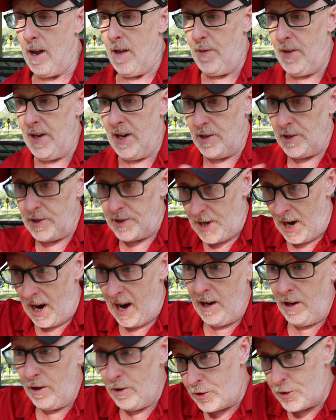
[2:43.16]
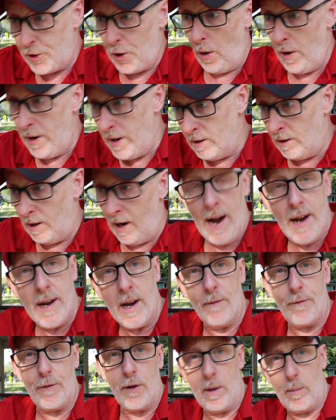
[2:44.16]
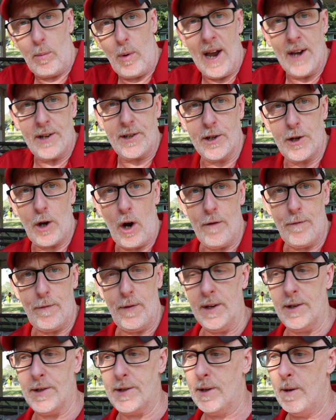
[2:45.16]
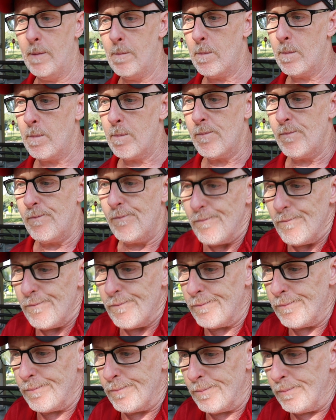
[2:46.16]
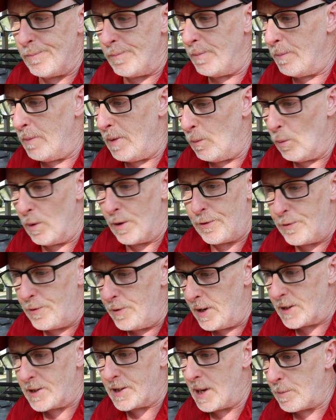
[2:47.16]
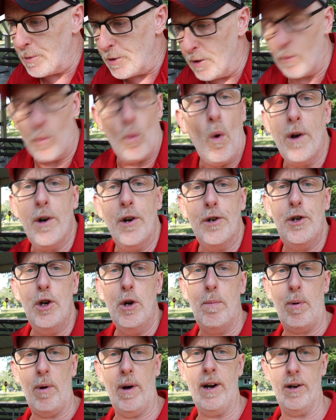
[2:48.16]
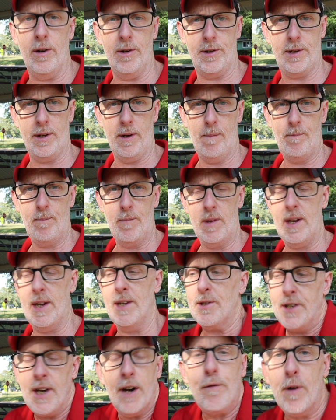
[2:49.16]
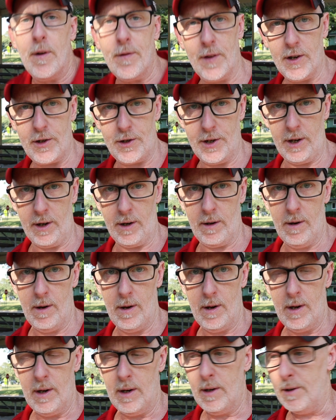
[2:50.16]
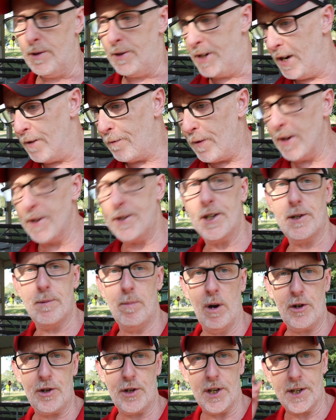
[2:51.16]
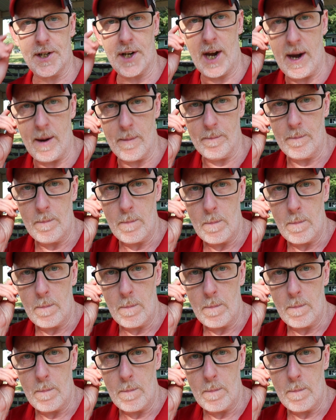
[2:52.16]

the entire starting lineup for Nebraska's offense, with the exception of 1 or 2 players, is different this year. Defense is much the same.